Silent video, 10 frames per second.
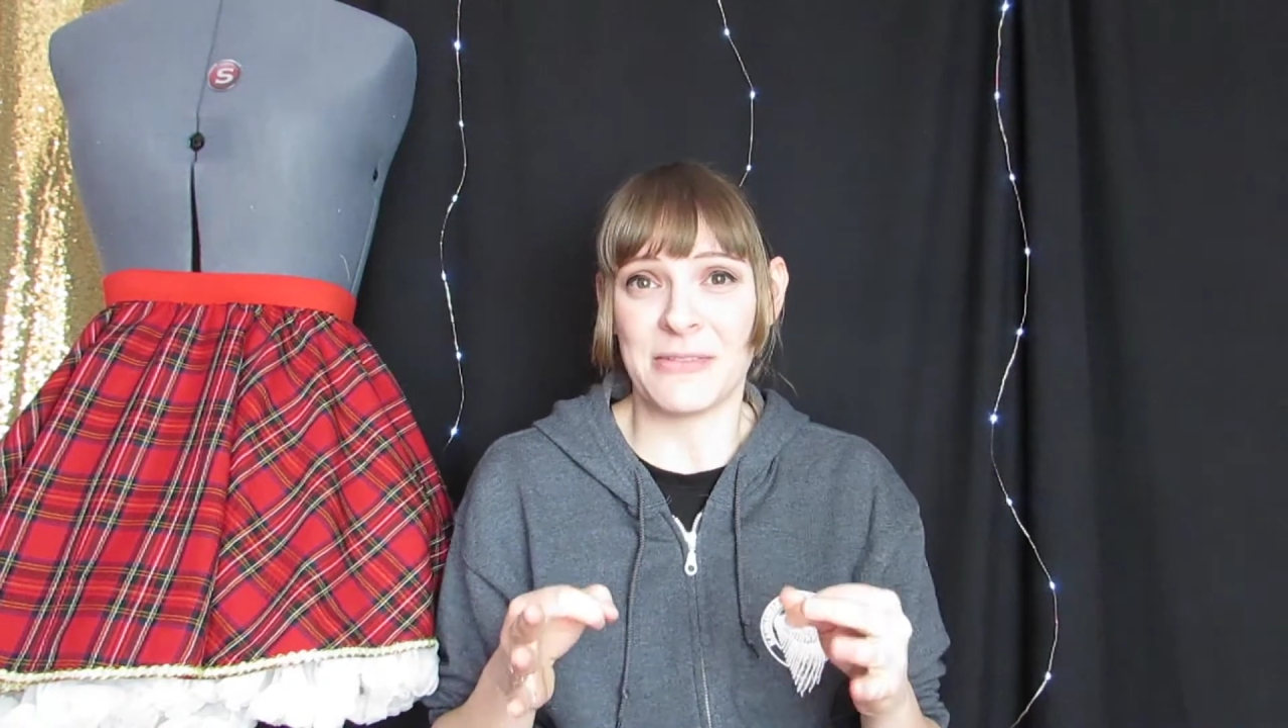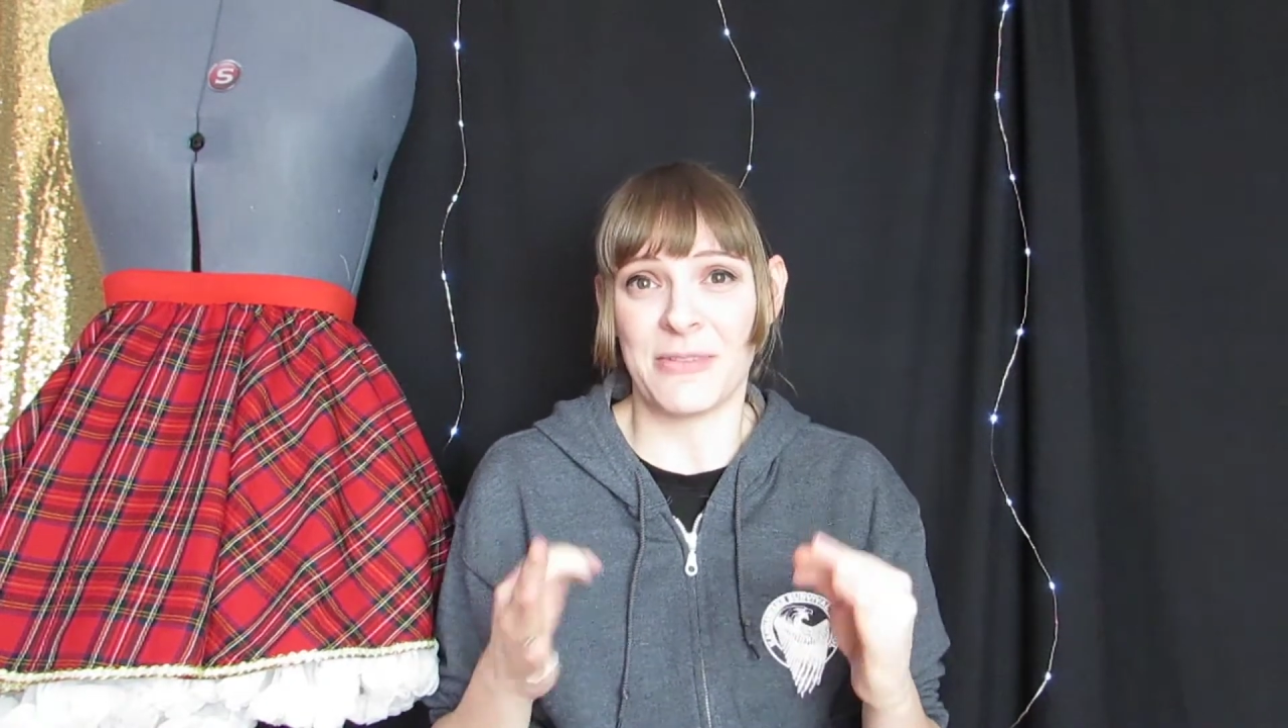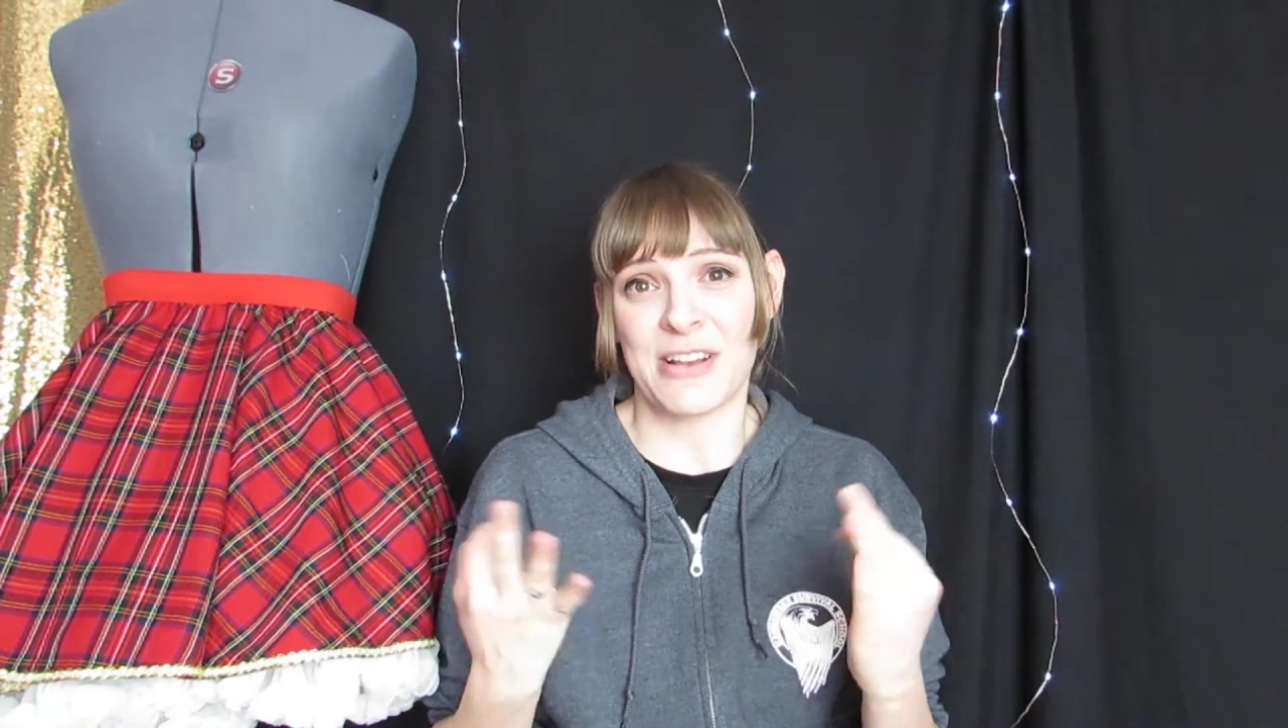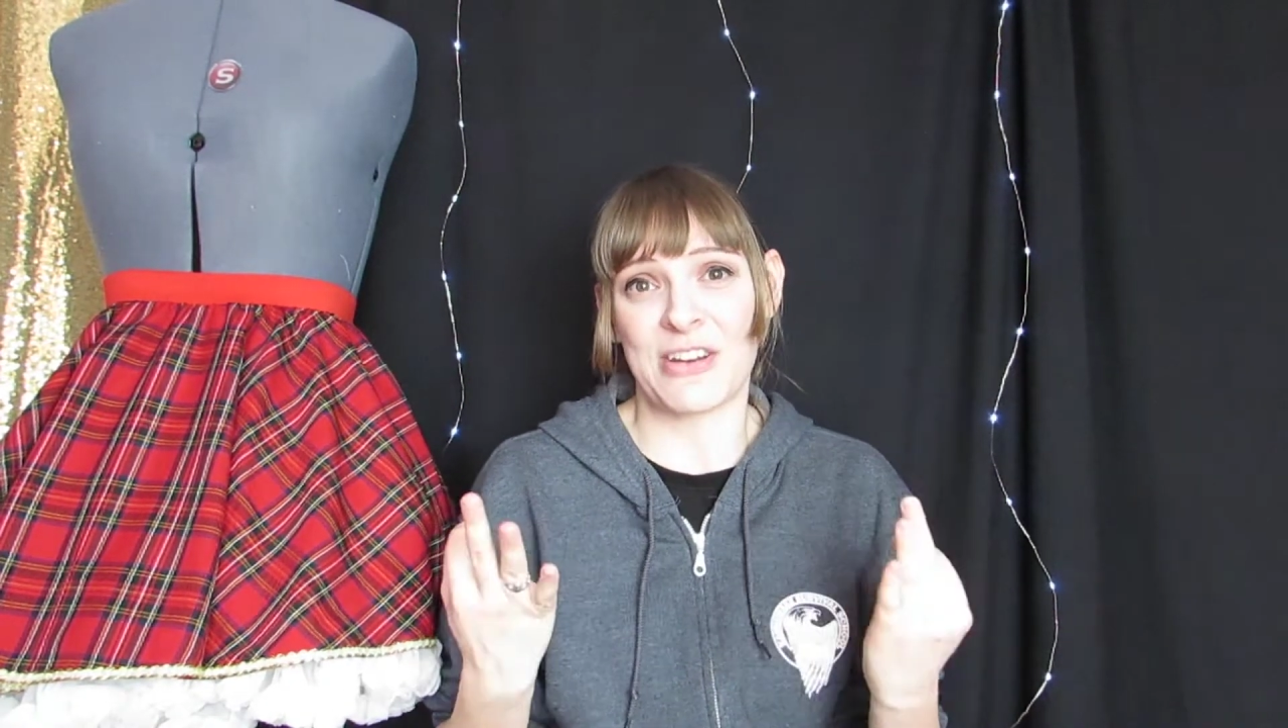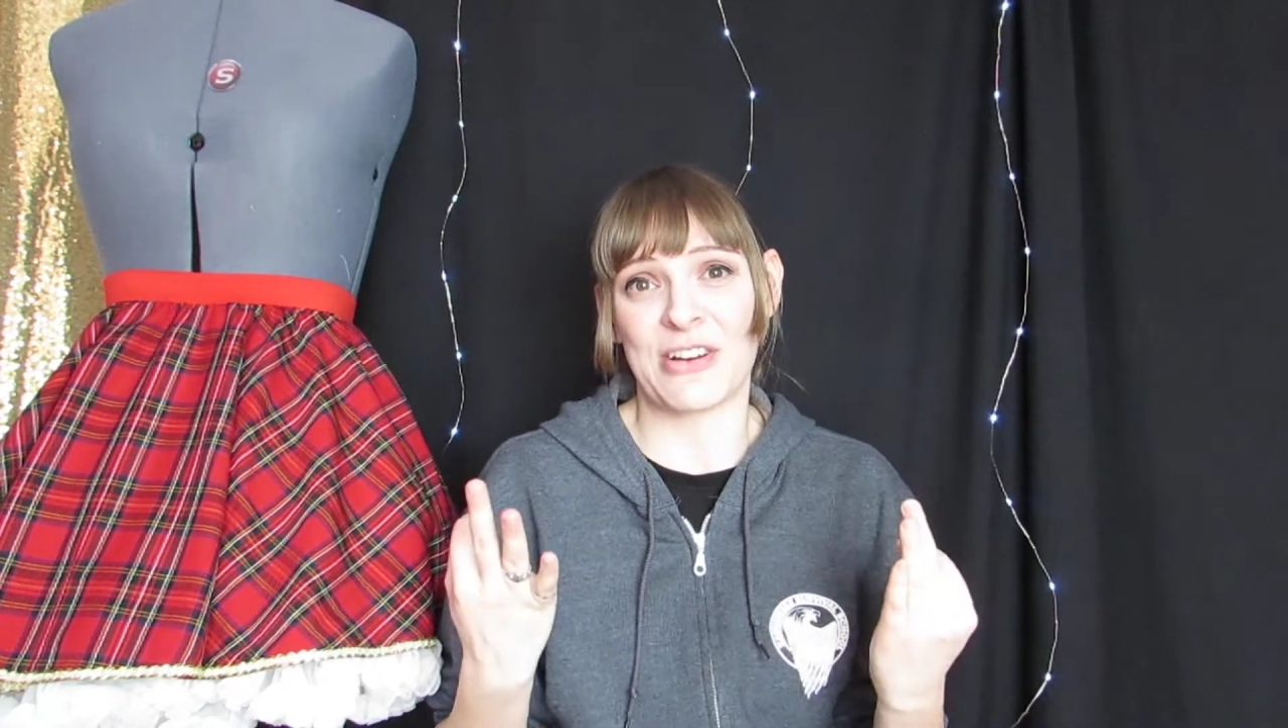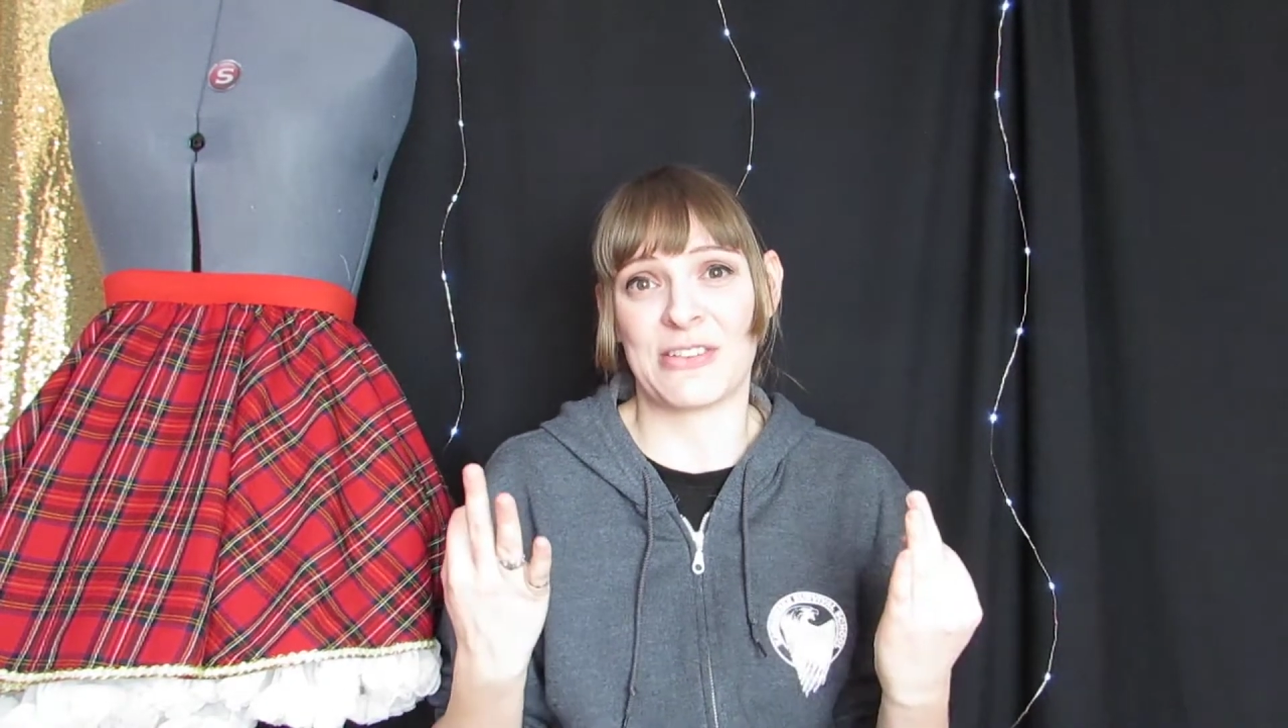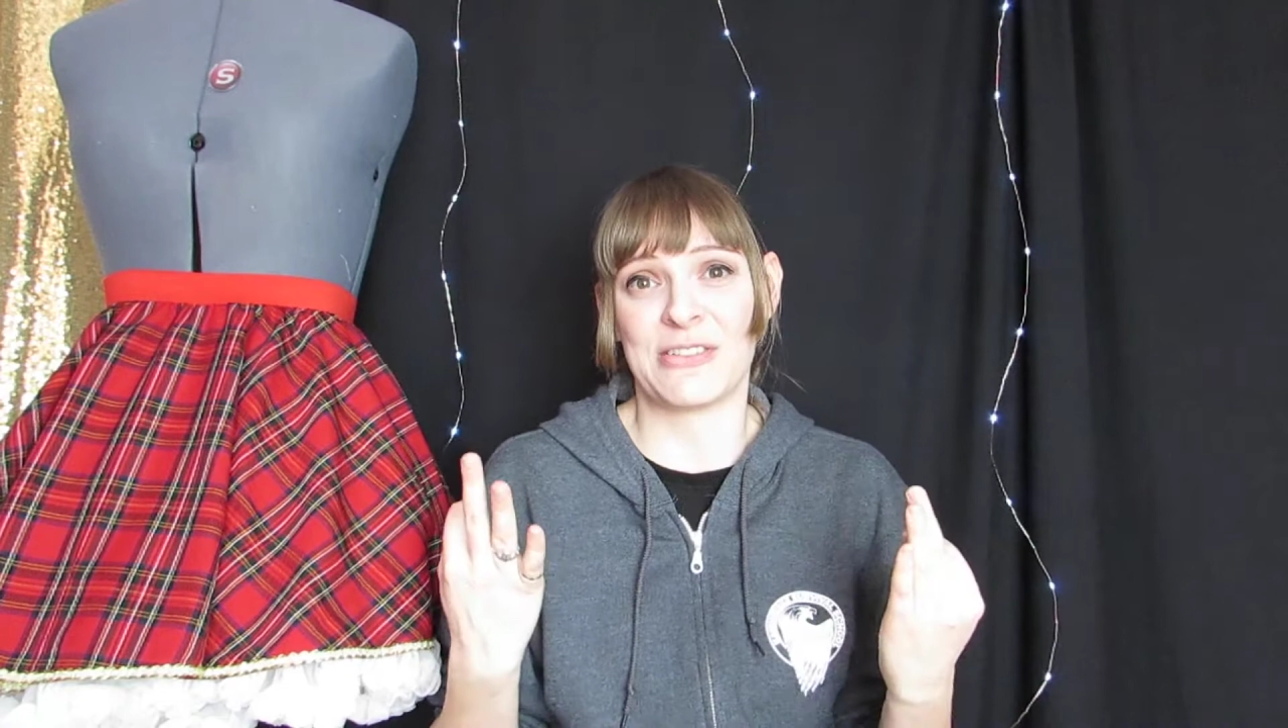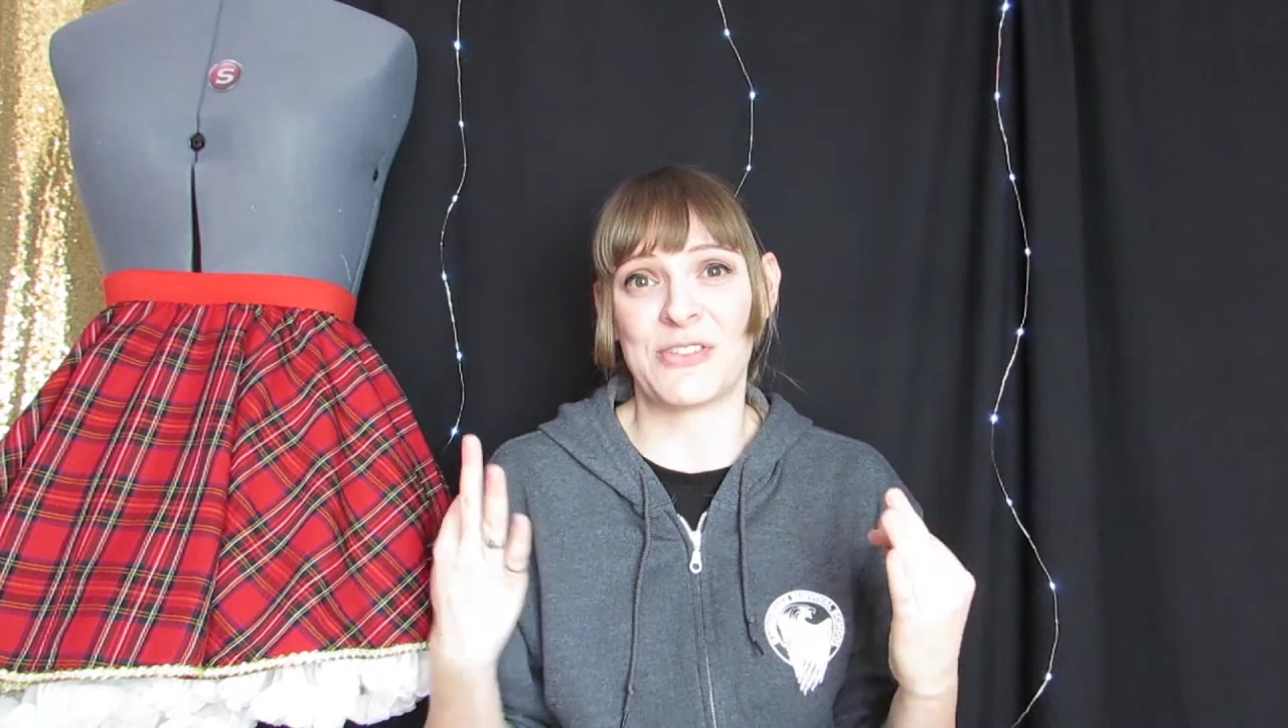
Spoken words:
when you're